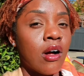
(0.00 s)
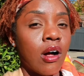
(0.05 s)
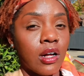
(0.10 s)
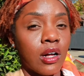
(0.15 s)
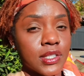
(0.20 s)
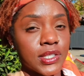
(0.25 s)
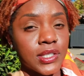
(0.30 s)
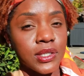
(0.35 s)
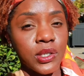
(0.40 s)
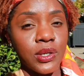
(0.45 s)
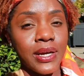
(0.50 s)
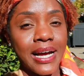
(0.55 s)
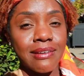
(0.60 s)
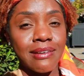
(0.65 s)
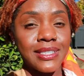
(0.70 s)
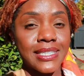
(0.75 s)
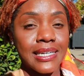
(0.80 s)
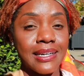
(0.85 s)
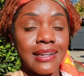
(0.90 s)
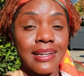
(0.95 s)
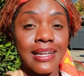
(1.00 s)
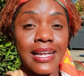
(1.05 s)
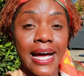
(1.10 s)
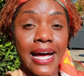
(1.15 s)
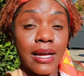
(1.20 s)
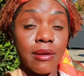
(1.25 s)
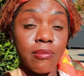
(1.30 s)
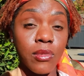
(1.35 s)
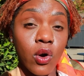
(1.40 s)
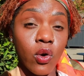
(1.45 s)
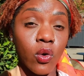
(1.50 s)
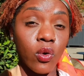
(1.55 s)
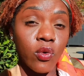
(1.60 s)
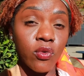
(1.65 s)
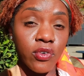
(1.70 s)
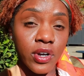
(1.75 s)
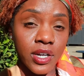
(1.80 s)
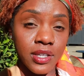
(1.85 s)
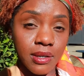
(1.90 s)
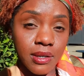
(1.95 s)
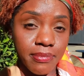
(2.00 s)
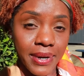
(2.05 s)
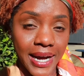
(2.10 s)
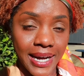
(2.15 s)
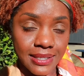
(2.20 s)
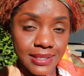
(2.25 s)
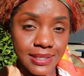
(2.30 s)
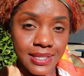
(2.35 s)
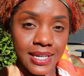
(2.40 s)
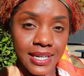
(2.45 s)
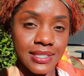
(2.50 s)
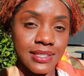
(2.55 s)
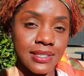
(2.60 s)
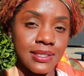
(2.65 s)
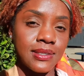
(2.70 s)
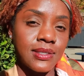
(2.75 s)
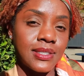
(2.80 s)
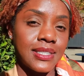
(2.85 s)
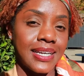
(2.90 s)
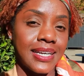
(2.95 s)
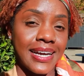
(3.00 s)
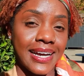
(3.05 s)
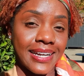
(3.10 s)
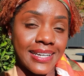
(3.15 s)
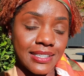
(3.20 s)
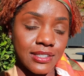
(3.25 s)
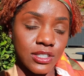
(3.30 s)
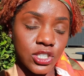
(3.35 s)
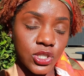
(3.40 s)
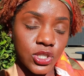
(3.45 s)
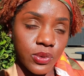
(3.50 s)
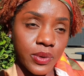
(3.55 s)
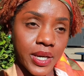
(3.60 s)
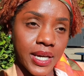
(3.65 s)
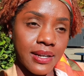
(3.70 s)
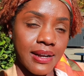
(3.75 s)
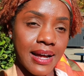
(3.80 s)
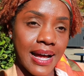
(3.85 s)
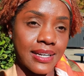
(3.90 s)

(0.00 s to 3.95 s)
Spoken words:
Also, you have to climb over the basket to get into it,